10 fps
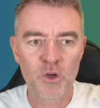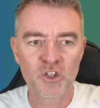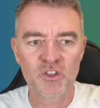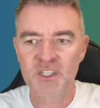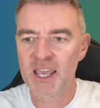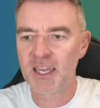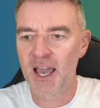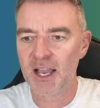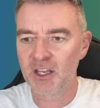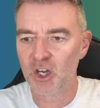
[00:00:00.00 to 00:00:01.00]
We just take
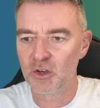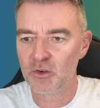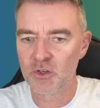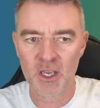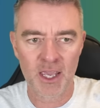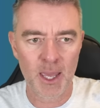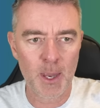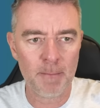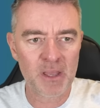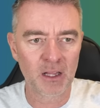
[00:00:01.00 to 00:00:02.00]
our code in
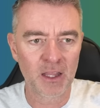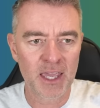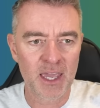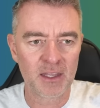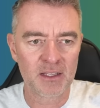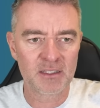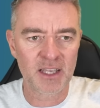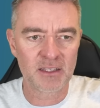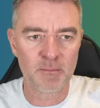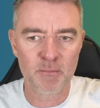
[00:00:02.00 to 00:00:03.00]
the middle here that
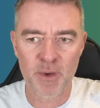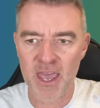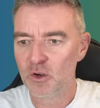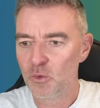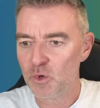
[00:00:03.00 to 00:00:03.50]
says embed.